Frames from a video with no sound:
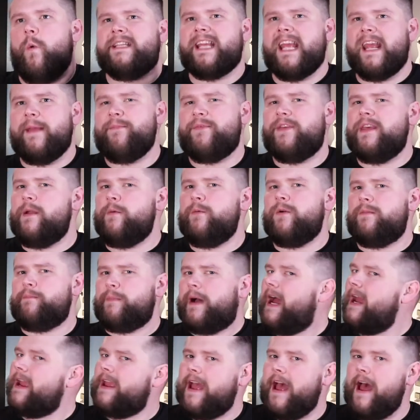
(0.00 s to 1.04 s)
same thing with
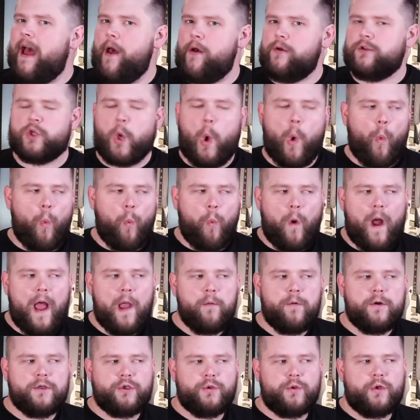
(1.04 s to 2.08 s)
buying a house. Why
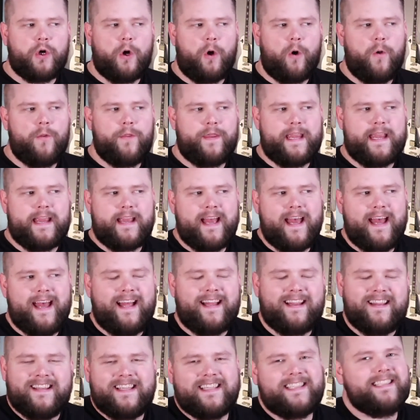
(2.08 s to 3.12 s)
would you call the
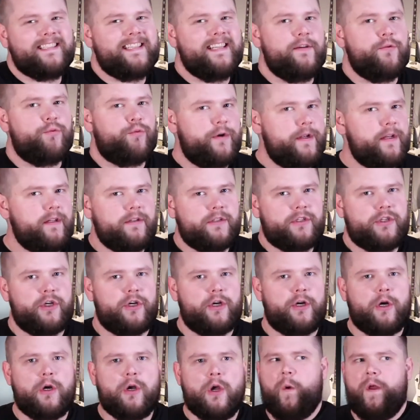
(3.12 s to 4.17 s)
listing
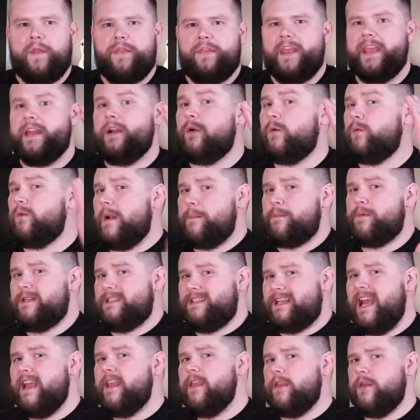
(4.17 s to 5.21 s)
realtor when they don't
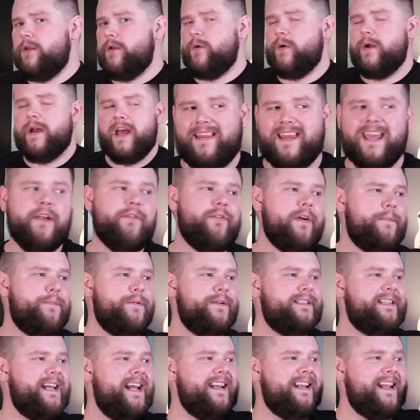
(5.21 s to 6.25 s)
represent you? They
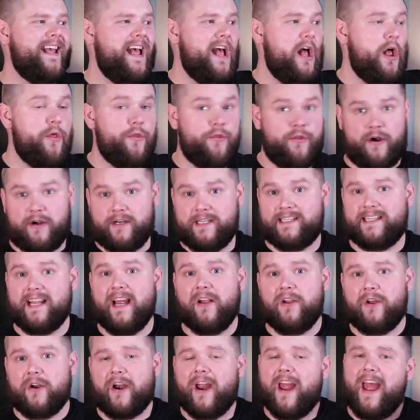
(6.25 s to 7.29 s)
represent their
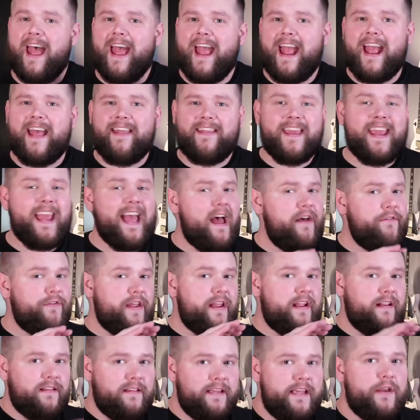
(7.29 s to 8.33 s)
seller, and they have
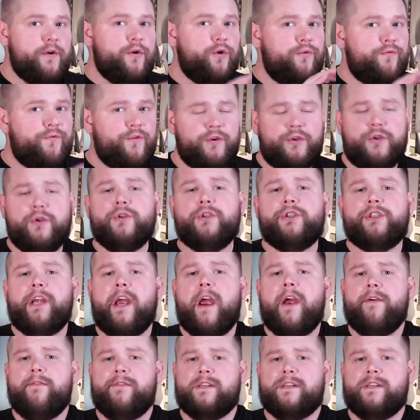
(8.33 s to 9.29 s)
a legal fiduciary